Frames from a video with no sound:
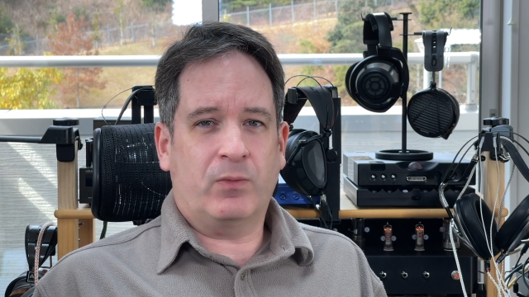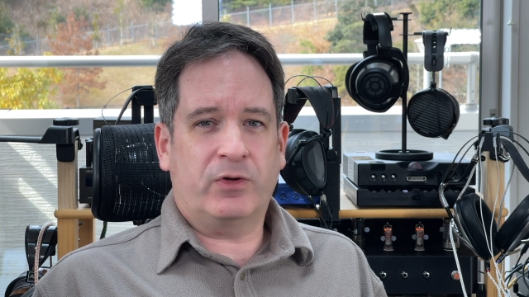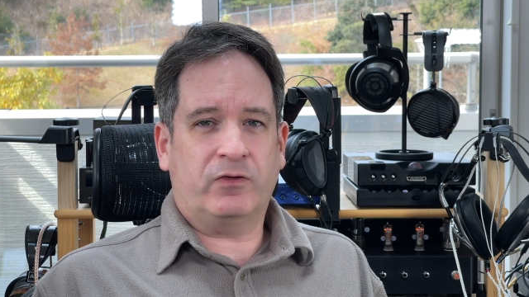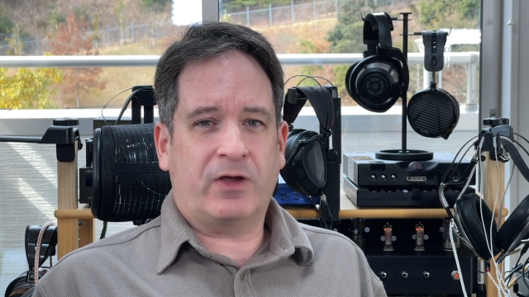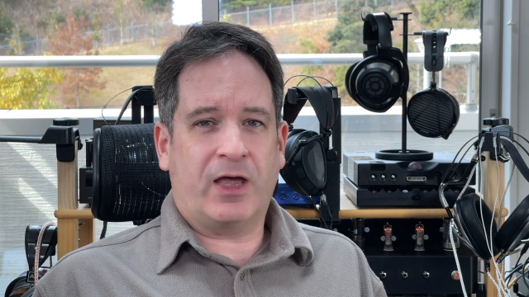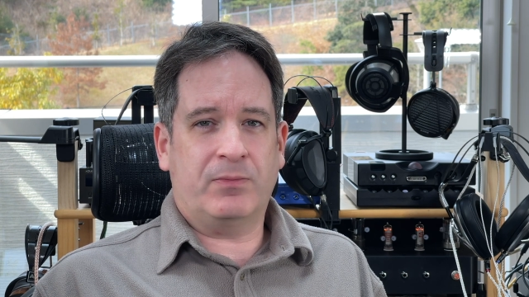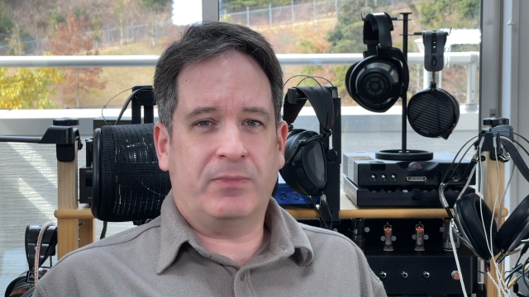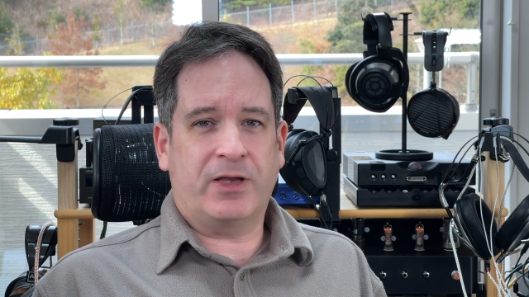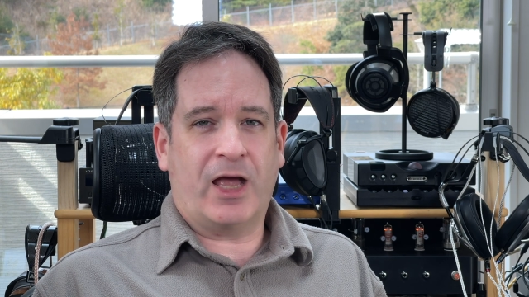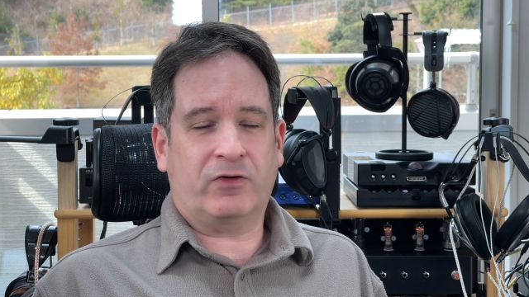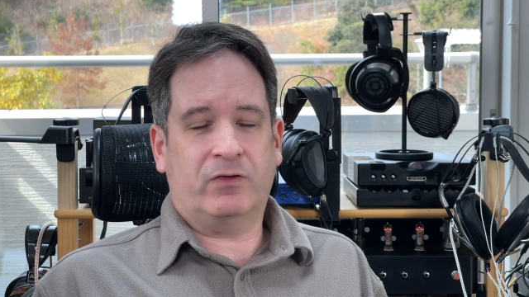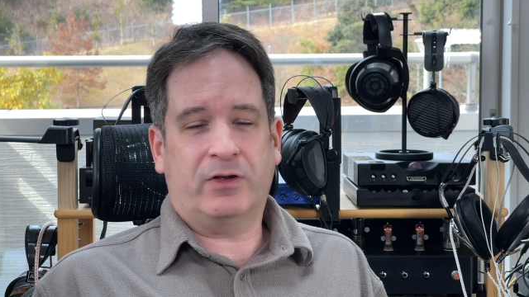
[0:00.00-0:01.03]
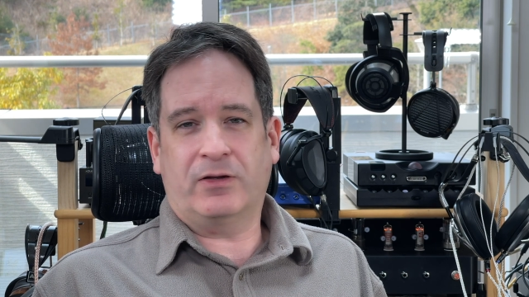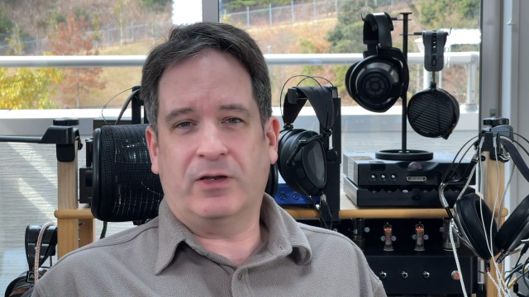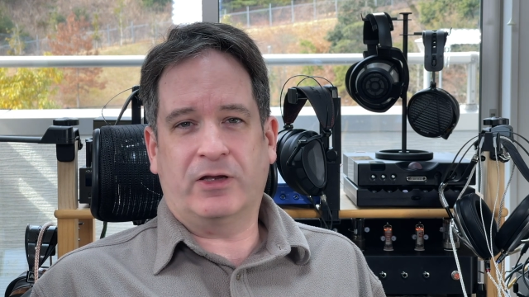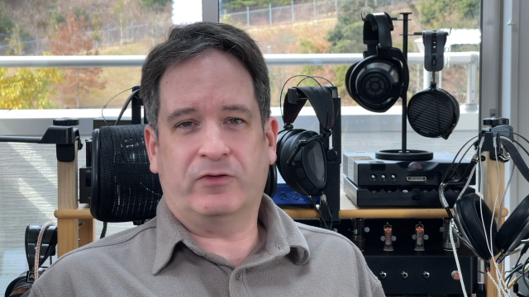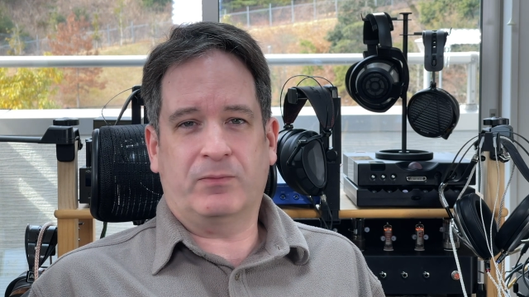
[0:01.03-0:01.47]
which can be
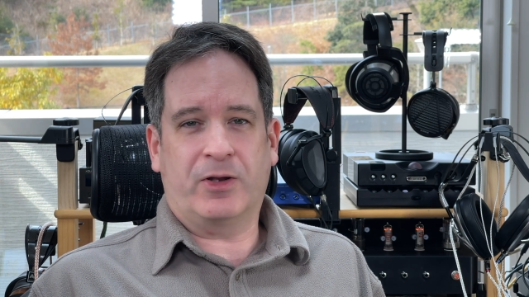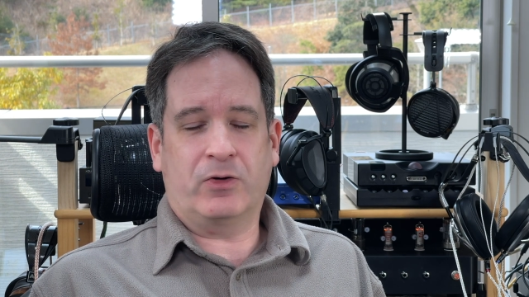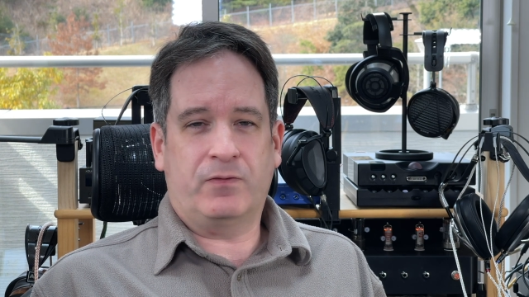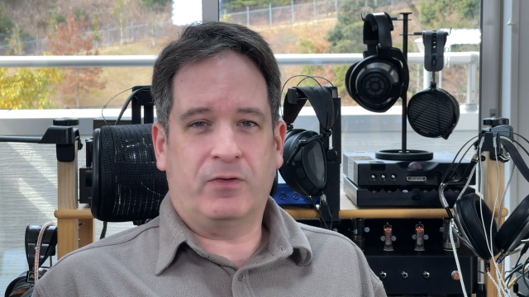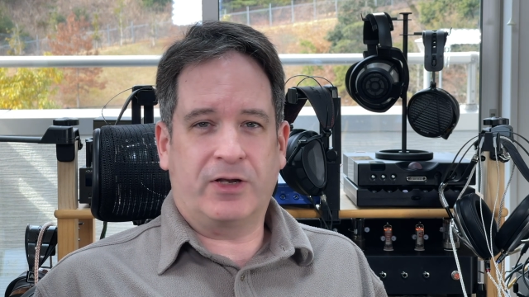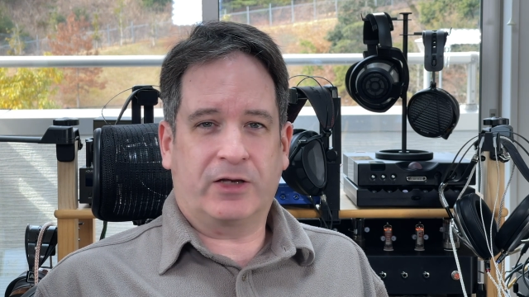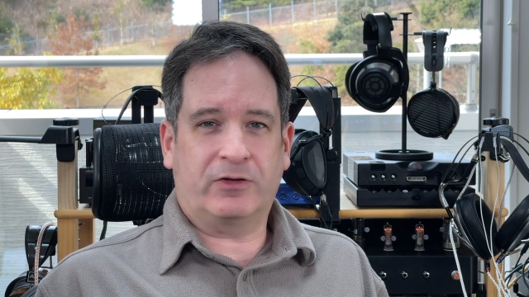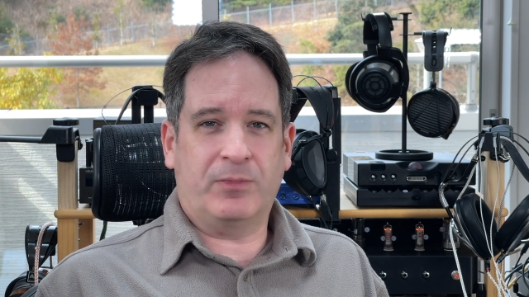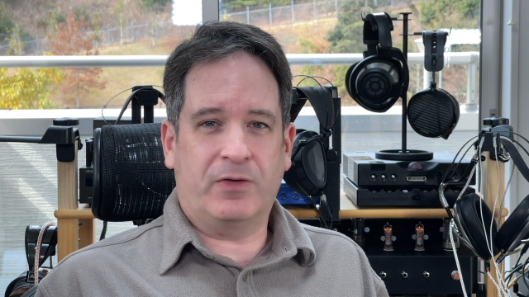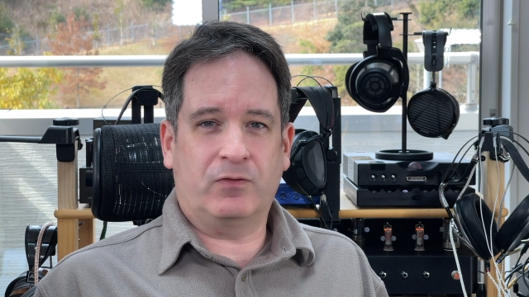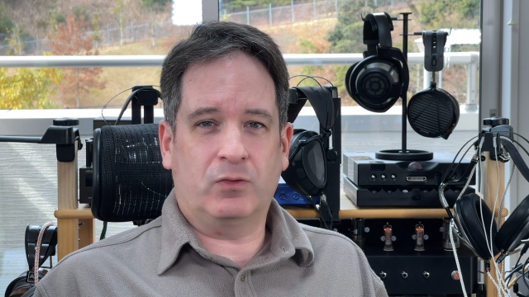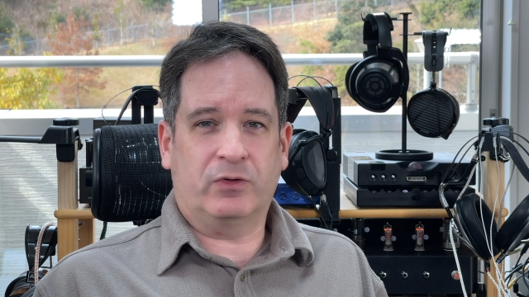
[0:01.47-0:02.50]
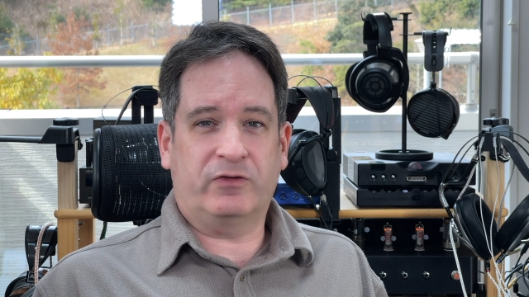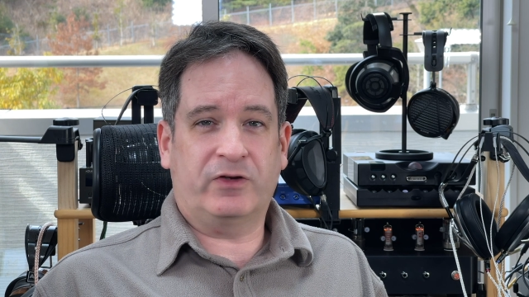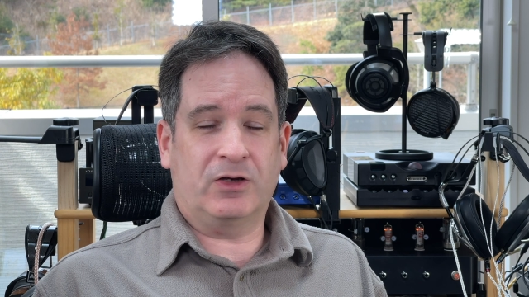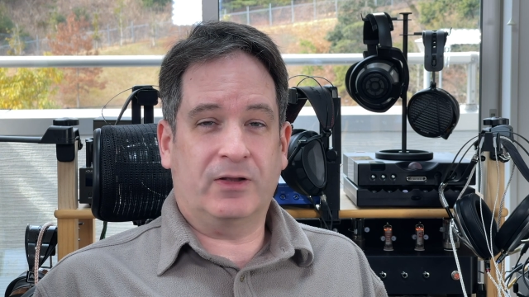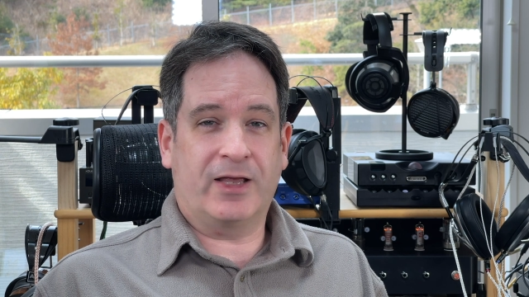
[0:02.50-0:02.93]
it doesn't matter if you connect them even to a
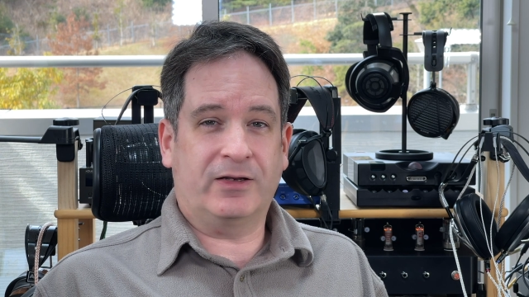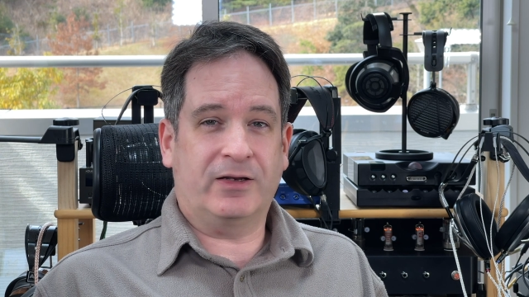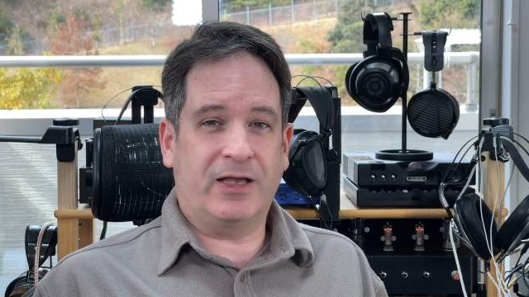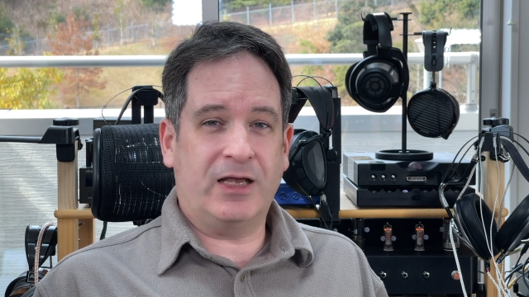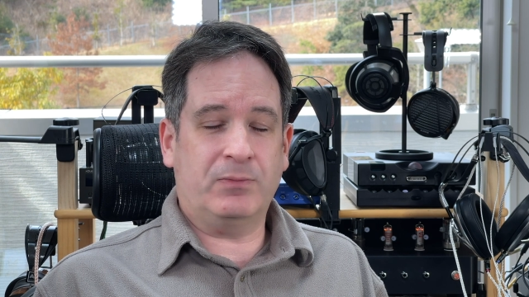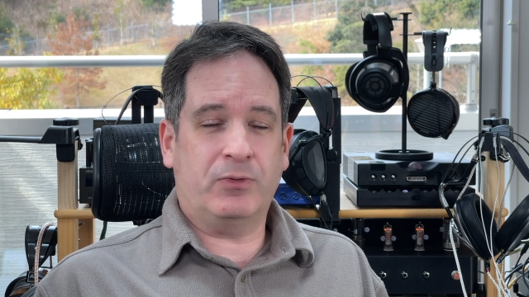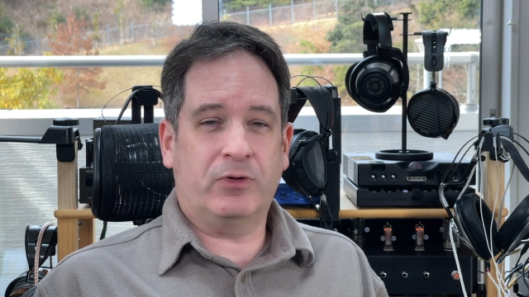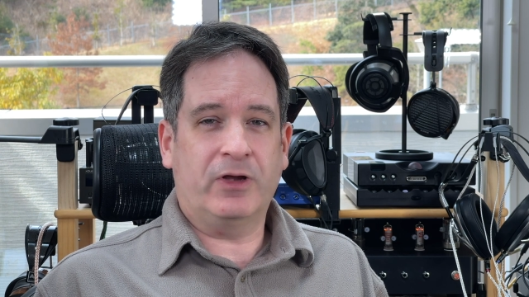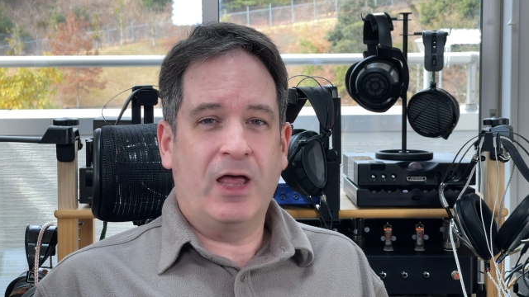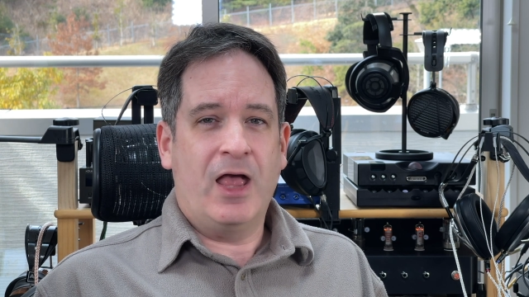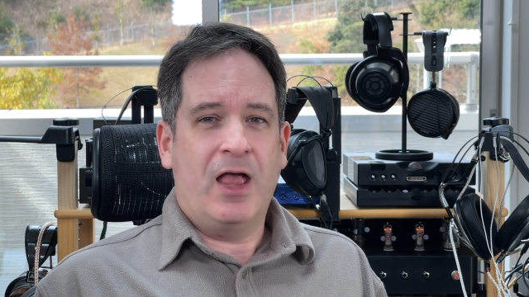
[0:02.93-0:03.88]
single-ended input,